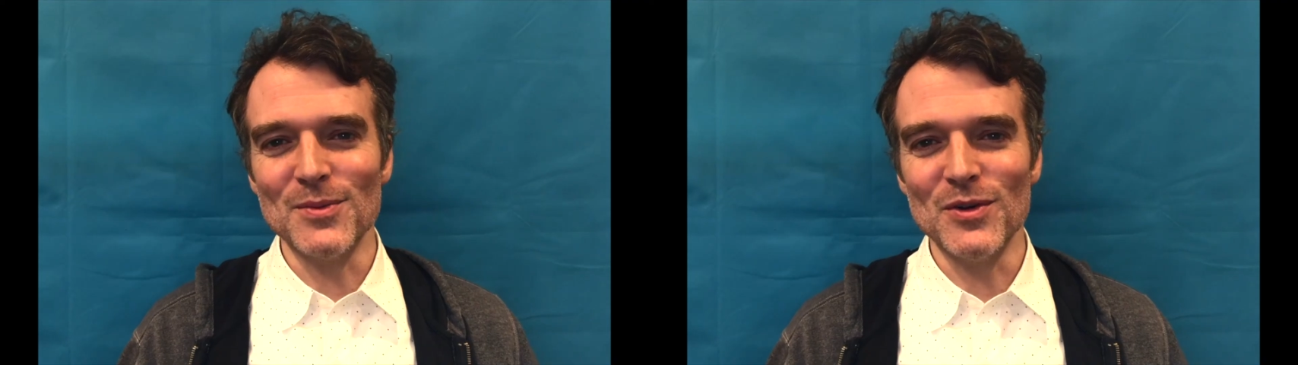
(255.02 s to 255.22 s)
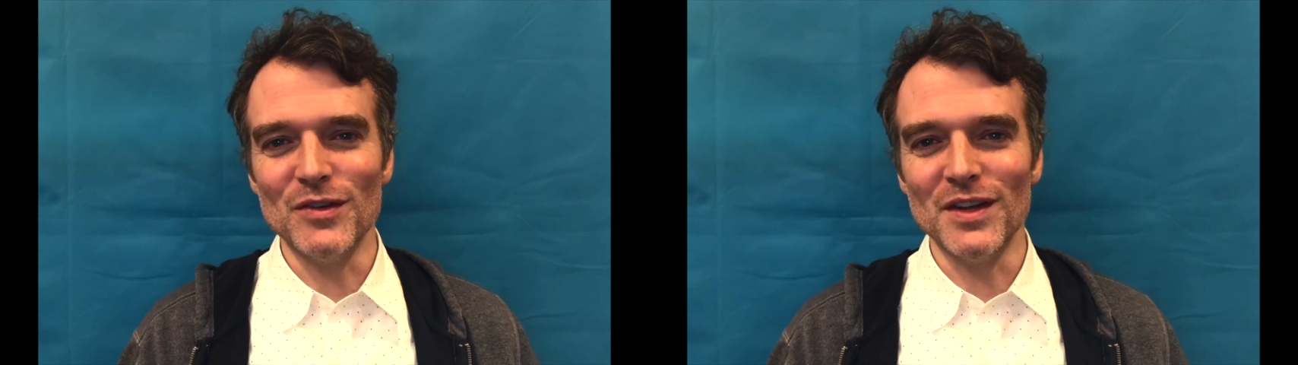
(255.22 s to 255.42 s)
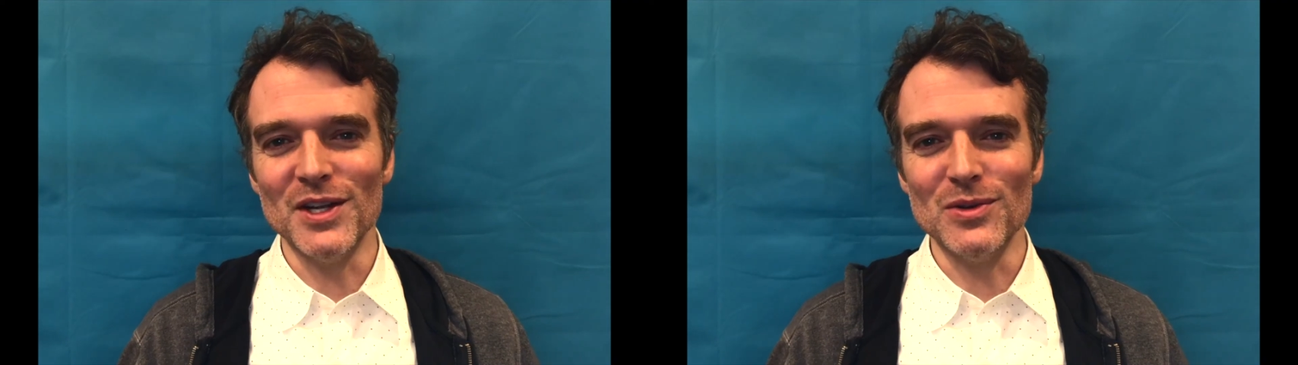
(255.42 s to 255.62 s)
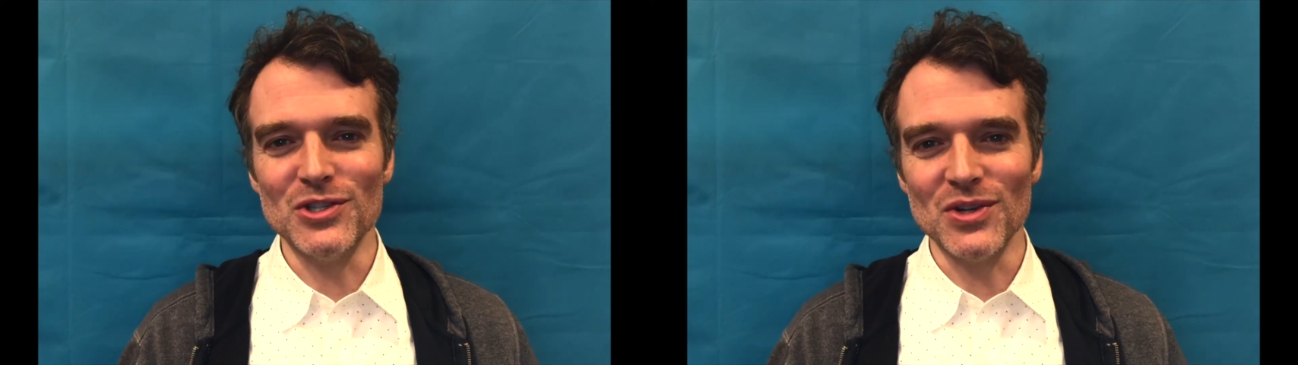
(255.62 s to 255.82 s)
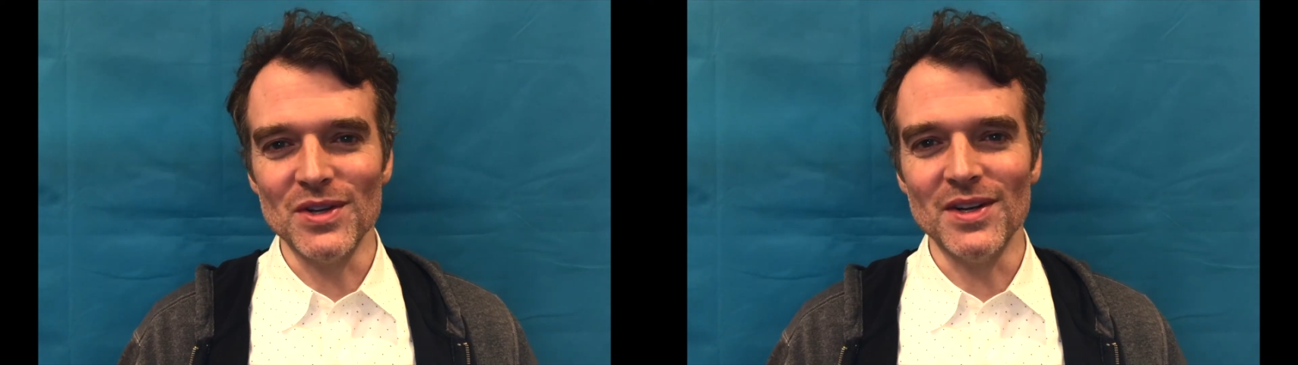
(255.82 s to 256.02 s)
movie you
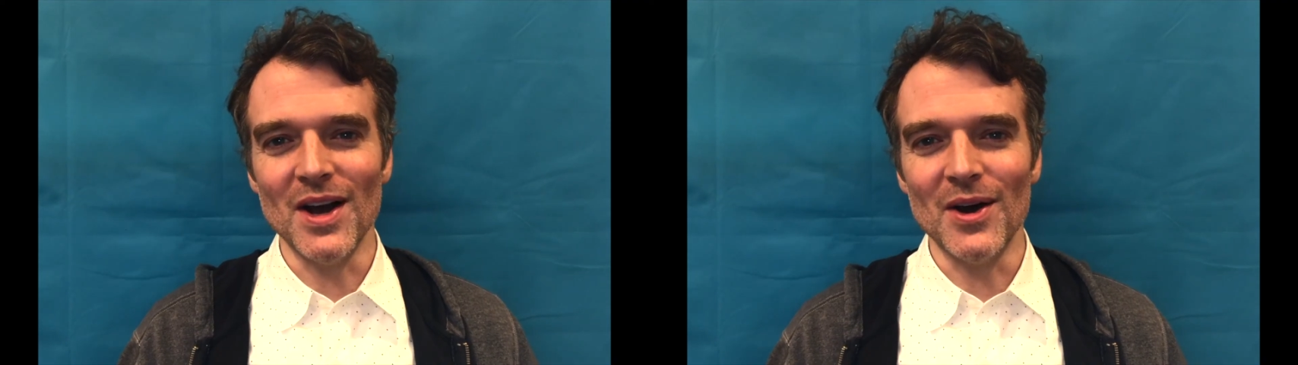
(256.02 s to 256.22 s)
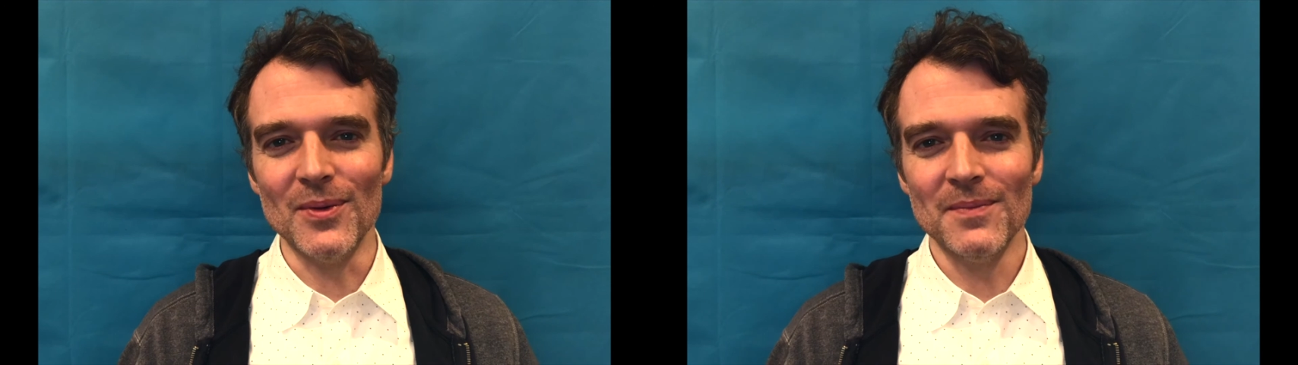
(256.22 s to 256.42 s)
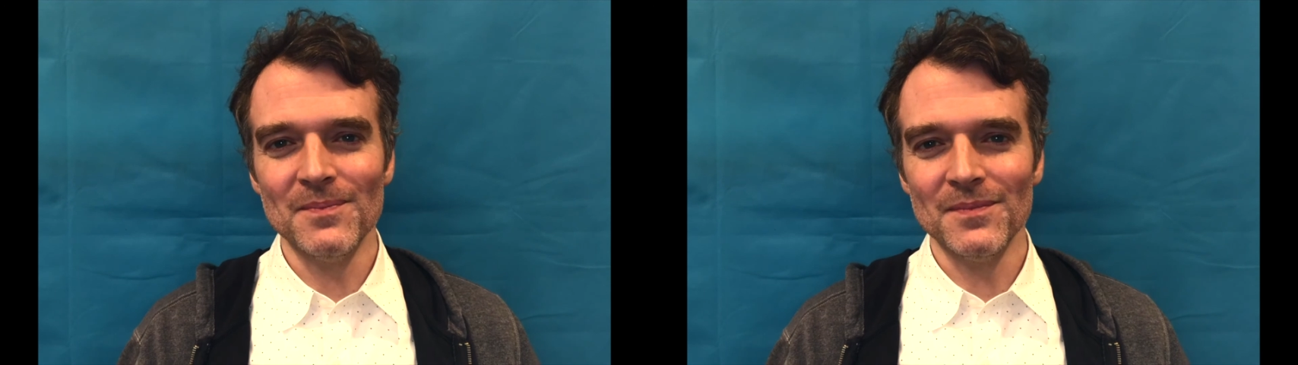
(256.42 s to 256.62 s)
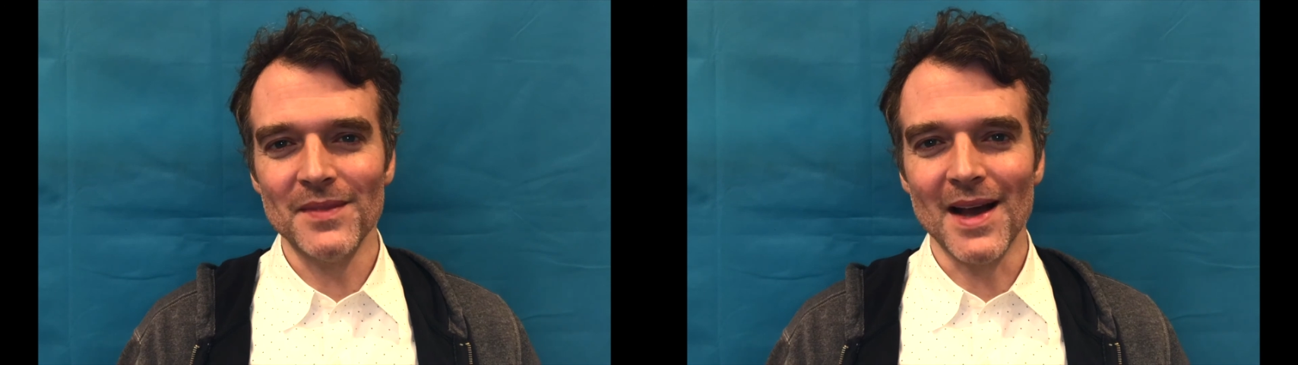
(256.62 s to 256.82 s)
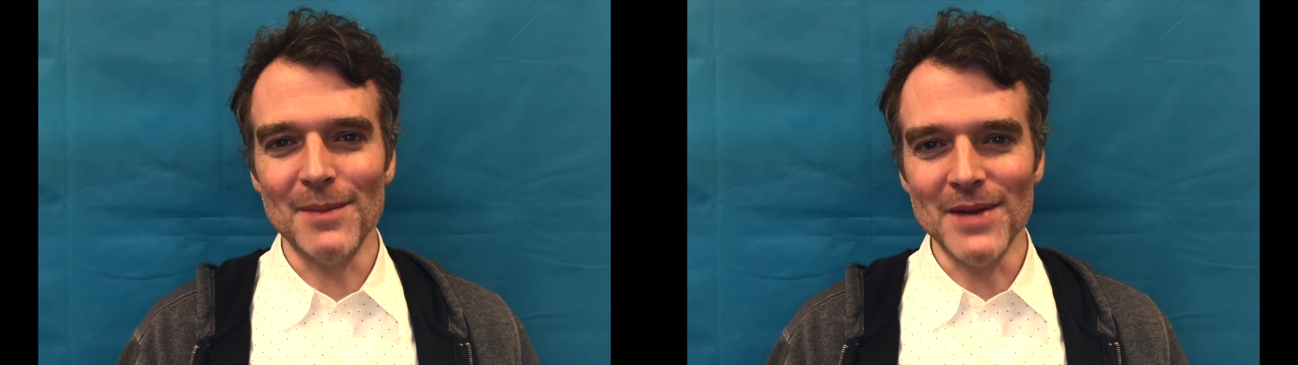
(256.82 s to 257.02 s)
should know.
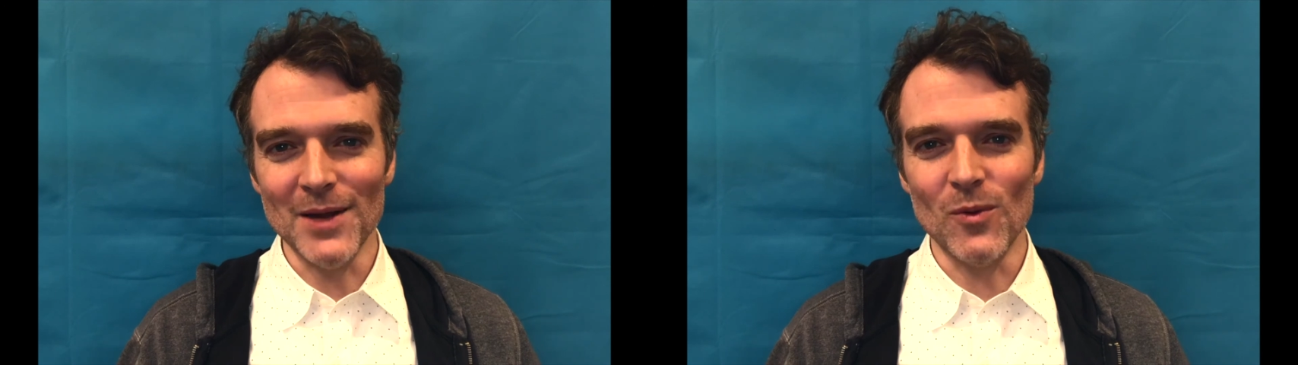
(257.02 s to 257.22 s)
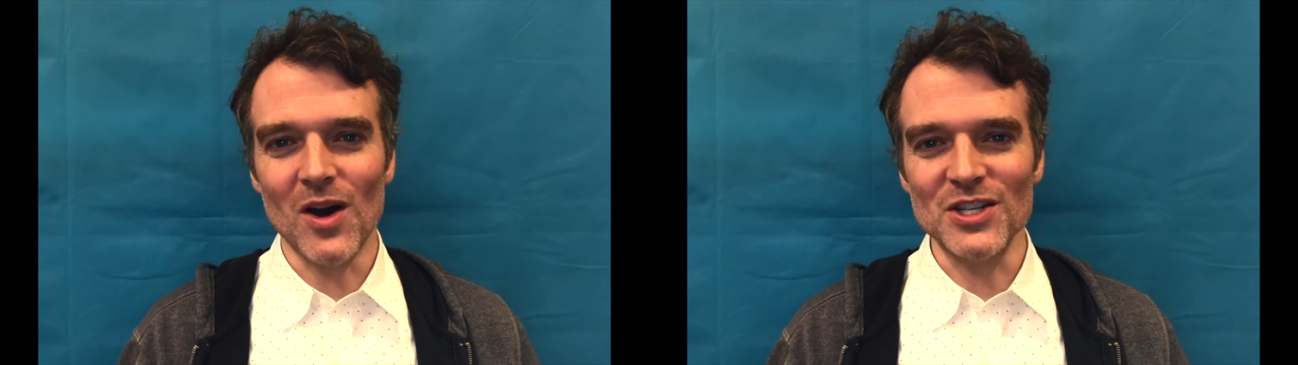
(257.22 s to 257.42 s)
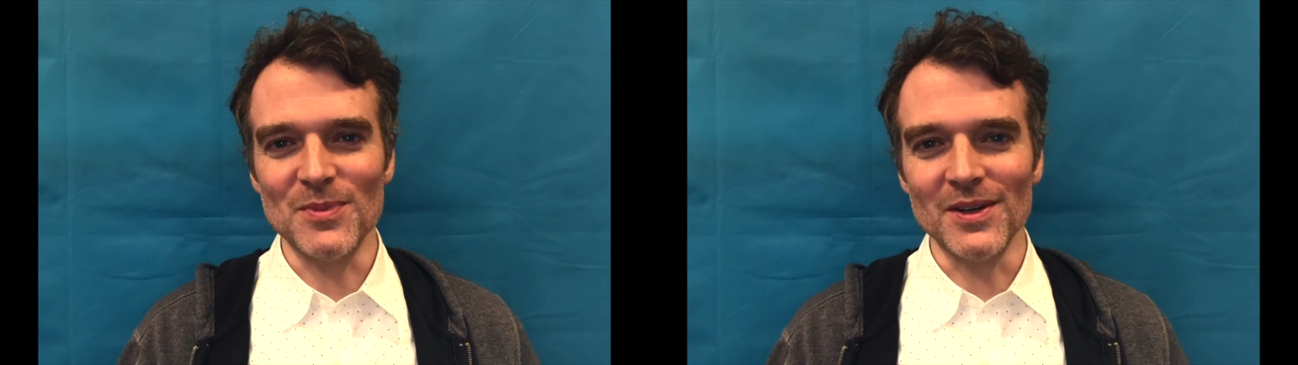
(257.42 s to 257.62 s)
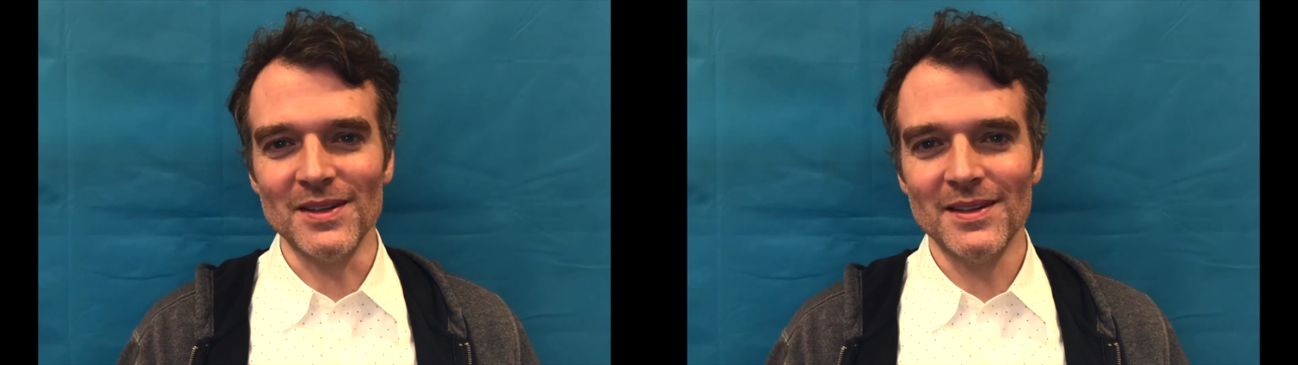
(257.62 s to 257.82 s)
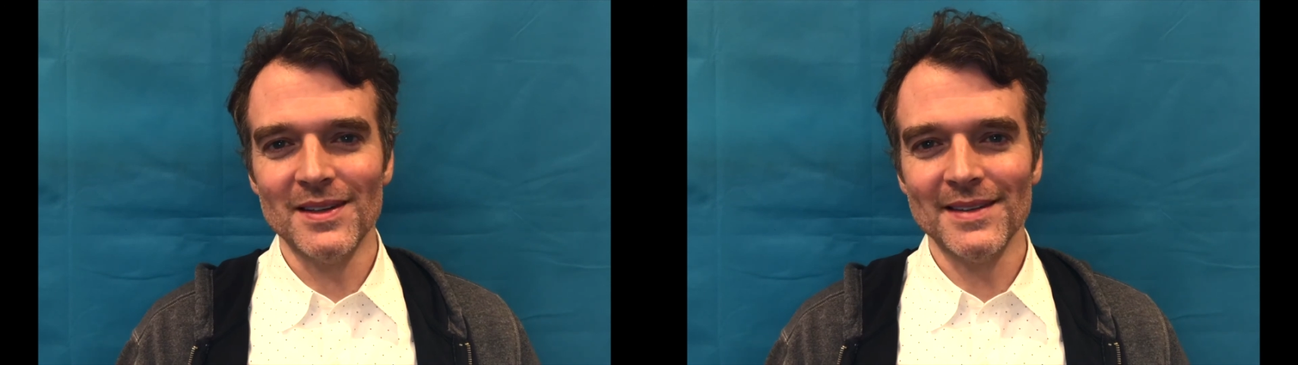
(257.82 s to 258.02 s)
I'm Nate Washburn.
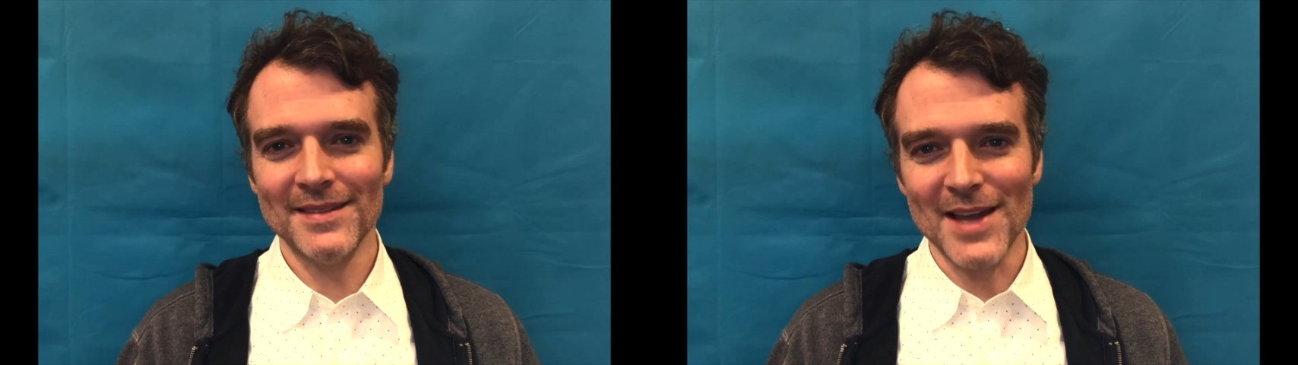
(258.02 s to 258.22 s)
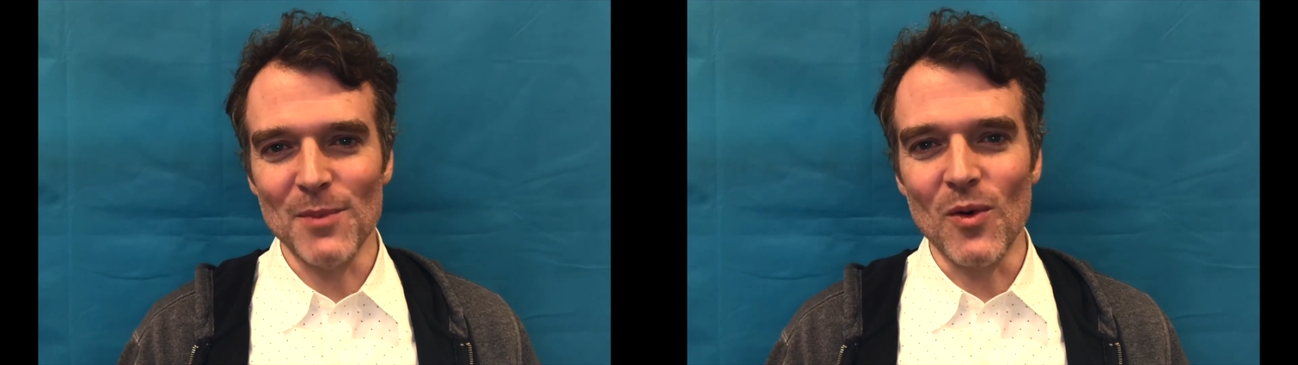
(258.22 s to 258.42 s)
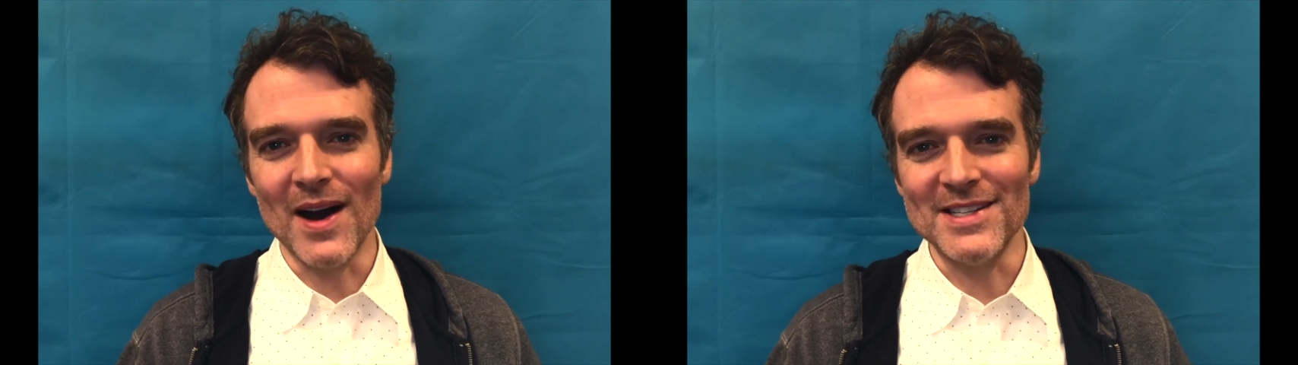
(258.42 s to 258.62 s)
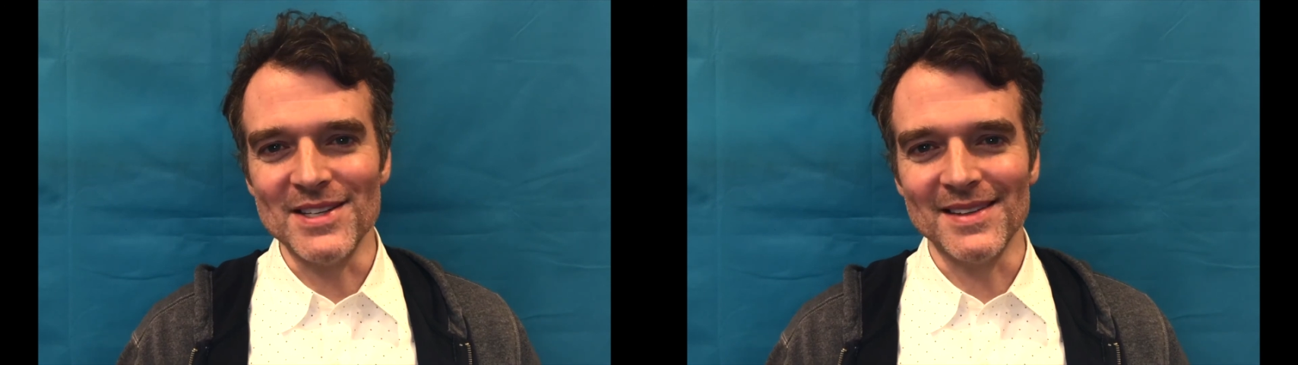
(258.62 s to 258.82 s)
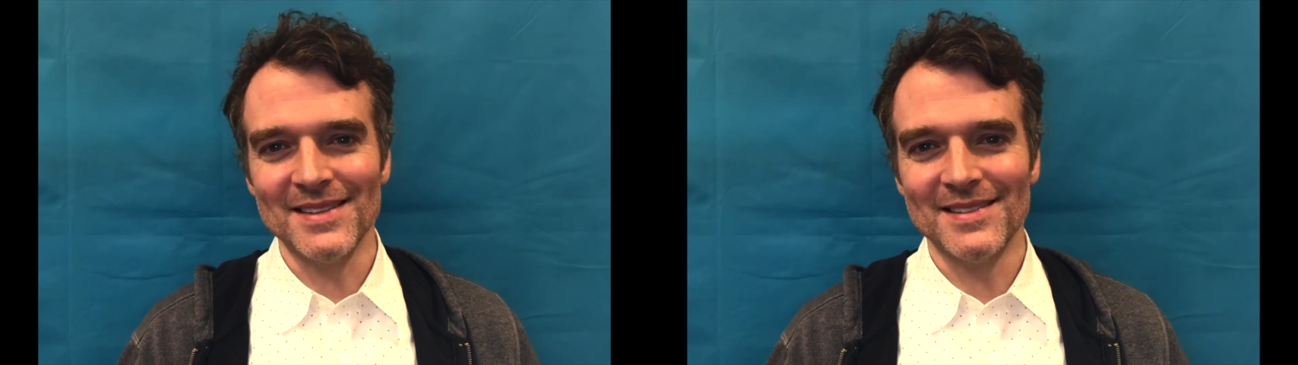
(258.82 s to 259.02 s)
Keep watching.